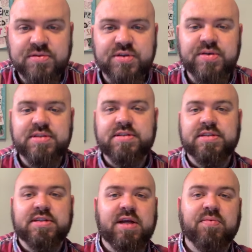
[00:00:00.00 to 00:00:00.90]
So he's
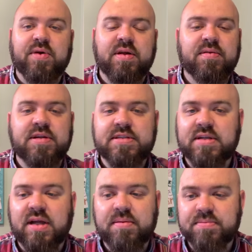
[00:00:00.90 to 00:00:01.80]
just saying, wait,
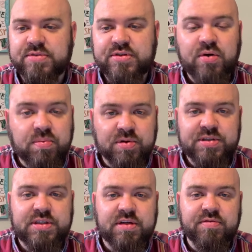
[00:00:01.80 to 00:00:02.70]
listen, I'm so
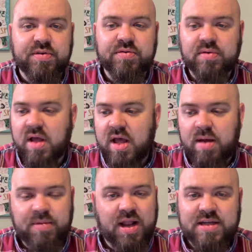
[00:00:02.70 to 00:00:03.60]
appreciative. I'm
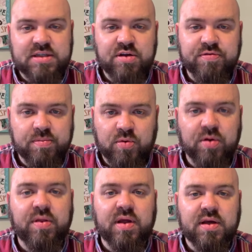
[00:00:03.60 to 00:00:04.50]
not asking you for more
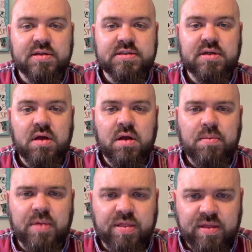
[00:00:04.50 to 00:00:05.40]
things.
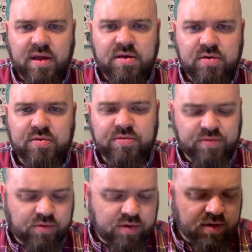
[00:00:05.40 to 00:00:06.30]
But thank you
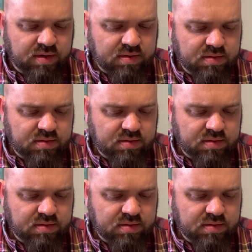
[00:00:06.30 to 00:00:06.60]
for